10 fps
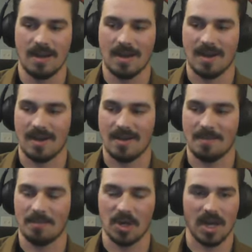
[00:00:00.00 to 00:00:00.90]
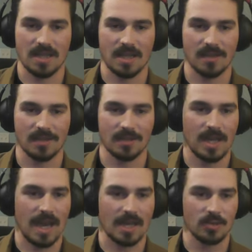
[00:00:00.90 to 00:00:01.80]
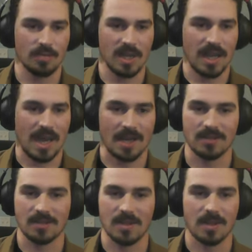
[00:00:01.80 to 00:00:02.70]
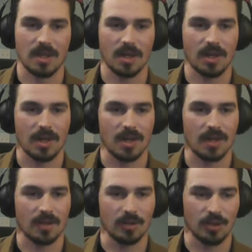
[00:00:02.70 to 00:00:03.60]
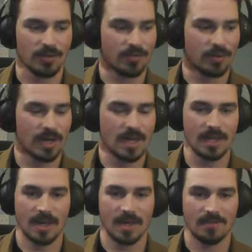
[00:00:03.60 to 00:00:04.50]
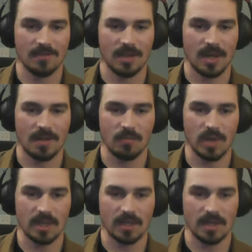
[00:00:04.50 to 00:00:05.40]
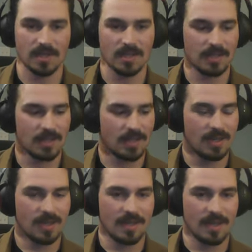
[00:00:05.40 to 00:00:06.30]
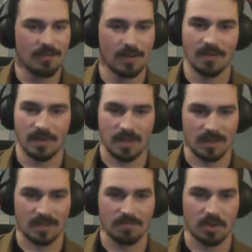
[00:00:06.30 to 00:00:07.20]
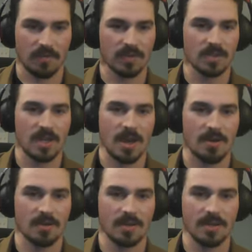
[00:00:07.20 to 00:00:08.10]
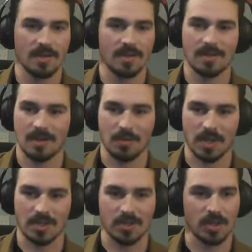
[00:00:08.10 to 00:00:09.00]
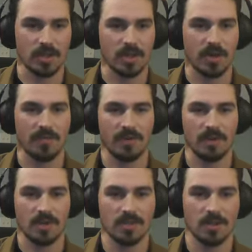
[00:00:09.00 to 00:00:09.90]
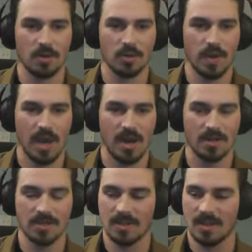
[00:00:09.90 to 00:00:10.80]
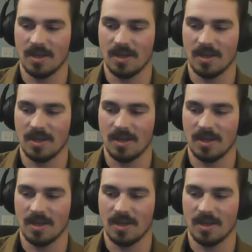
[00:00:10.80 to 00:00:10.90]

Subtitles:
But I think cats will be cats, and they're going to look for any kind of sign of weakness, even if it is perfectly healthy and it was a good year for the snowshoe hares.